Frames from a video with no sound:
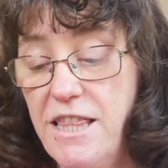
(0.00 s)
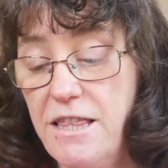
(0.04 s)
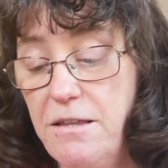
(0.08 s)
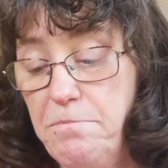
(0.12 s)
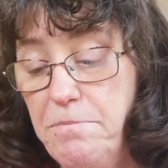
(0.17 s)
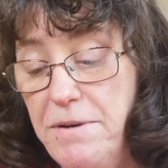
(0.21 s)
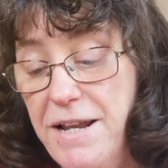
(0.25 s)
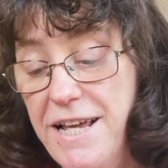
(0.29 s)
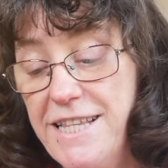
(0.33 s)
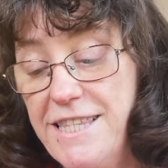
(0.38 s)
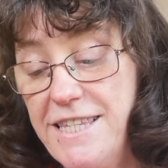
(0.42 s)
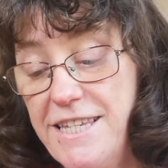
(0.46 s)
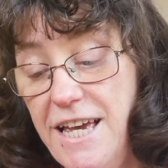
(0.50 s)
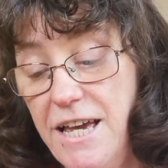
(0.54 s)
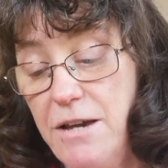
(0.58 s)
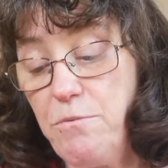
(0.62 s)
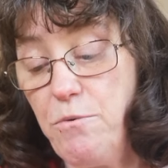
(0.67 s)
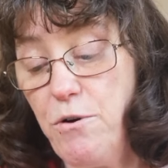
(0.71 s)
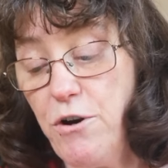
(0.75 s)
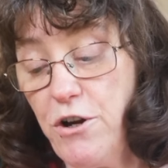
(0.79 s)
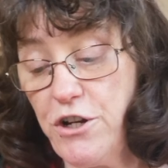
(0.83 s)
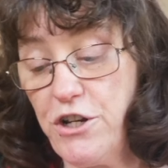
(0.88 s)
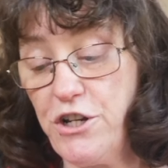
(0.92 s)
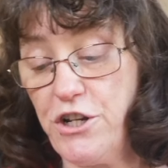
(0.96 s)
The plates I
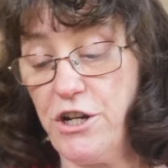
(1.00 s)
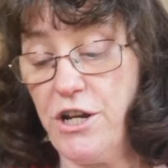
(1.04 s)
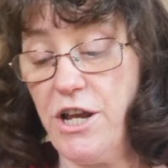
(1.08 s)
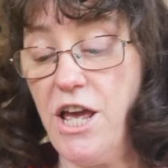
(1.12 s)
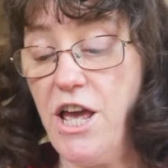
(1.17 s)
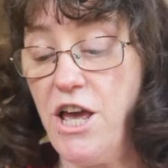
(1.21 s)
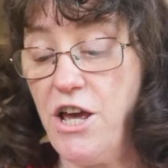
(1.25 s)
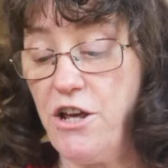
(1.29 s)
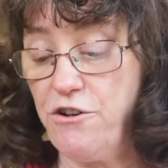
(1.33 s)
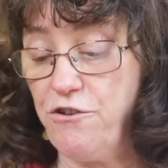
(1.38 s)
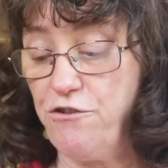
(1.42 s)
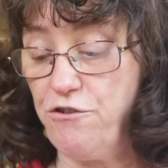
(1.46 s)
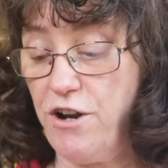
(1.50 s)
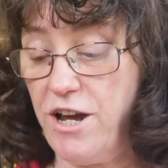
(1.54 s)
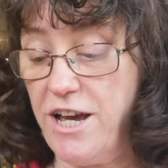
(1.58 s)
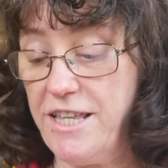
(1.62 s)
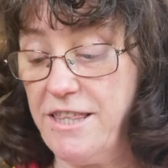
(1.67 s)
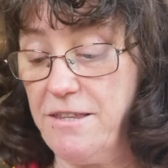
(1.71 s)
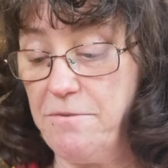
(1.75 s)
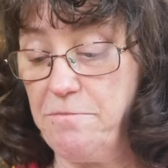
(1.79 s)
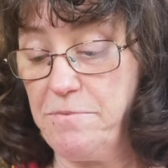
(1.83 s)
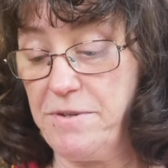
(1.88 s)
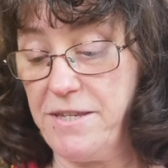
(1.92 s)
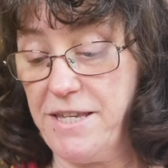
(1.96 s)
wash
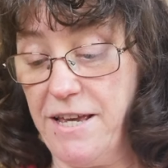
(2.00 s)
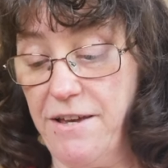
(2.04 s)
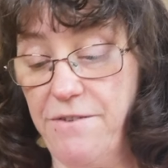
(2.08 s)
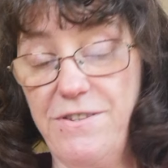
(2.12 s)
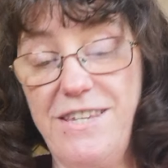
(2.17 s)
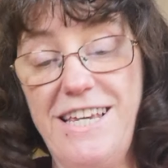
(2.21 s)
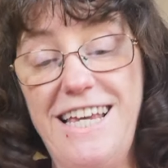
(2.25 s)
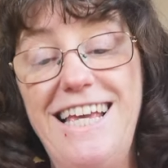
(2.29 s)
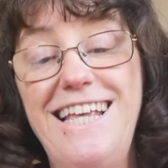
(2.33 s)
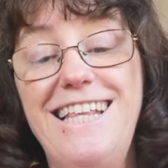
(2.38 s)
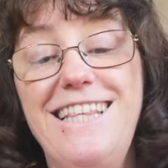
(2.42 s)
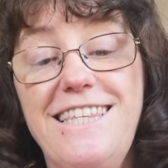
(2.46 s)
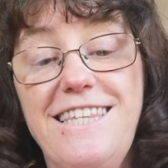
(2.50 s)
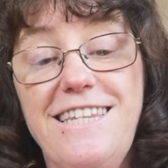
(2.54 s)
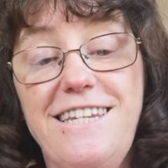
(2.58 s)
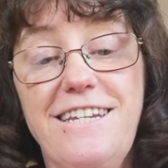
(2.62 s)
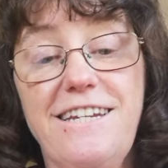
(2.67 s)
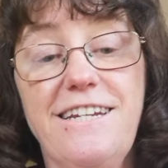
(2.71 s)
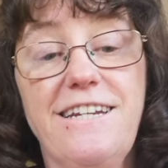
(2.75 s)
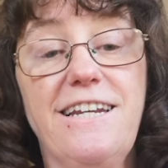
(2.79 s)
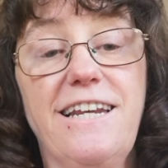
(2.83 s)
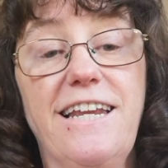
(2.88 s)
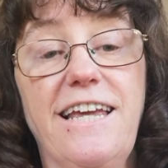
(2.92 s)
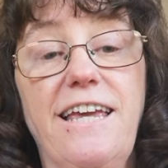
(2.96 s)
dry themselves
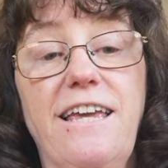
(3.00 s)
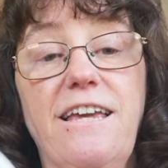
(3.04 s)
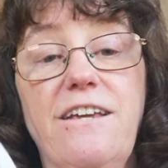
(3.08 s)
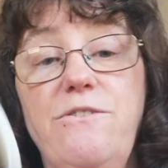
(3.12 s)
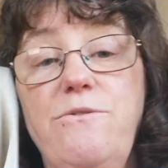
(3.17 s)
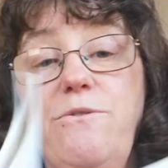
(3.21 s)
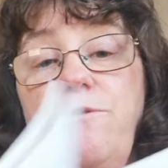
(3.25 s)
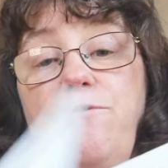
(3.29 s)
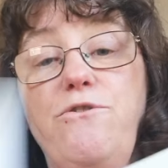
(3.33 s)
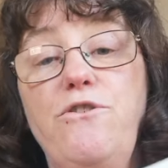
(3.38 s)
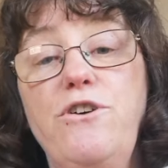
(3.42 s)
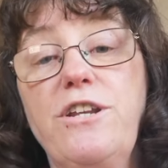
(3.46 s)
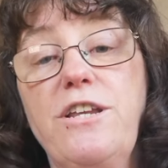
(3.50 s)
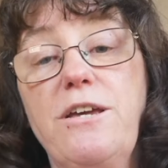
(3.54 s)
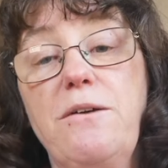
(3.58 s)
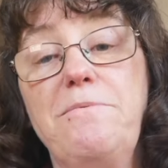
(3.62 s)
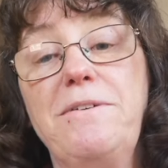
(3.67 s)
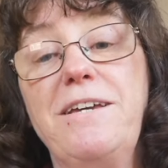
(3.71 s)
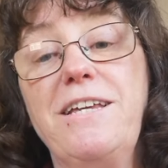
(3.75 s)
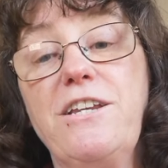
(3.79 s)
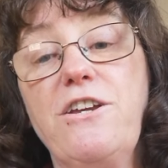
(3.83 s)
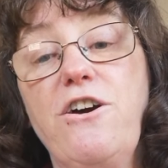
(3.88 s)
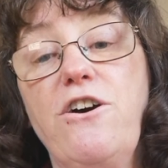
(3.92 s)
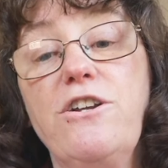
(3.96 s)
instantly to avoid
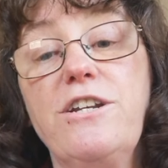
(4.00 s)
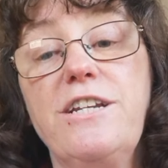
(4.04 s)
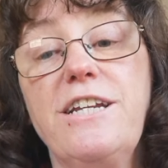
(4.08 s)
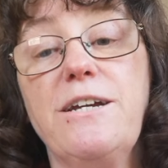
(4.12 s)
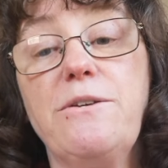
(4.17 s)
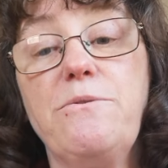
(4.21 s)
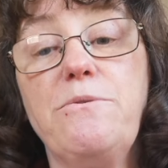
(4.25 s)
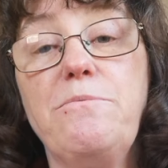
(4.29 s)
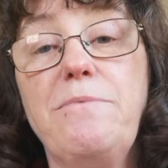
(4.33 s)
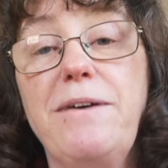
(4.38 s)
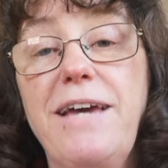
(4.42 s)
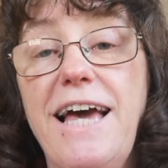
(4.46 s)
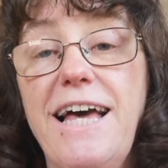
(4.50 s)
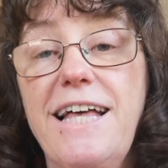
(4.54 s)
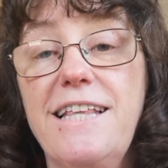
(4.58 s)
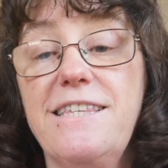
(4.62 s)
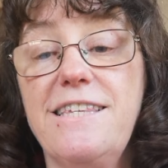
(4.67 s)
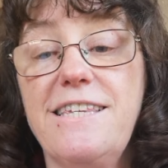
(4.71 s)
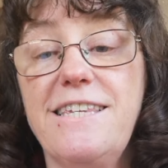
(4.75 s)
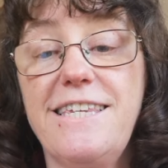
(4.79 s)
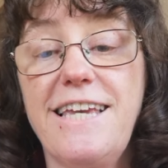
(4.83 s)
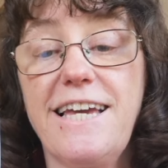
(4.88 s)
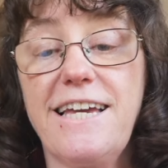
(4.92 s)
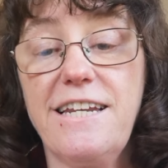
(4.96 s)
coming in contact with my
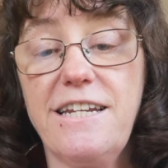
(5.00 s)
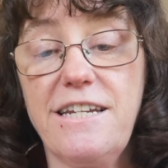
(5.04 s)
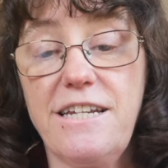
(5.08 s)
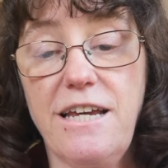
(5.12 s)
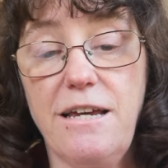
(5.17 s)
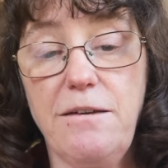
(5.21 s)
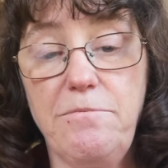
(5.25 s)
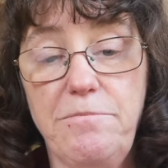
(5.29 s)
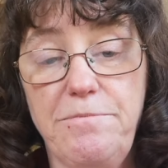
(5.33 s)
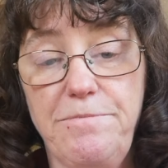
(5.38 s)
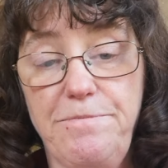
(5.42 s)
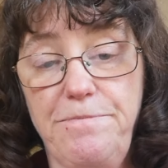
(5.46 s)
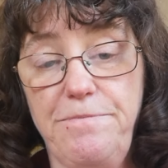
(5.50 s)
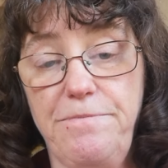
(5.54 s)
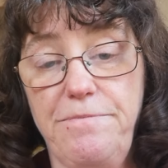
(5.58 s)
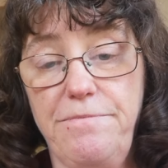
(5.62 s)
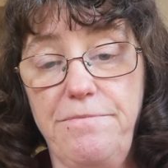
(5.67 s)
hands a second time.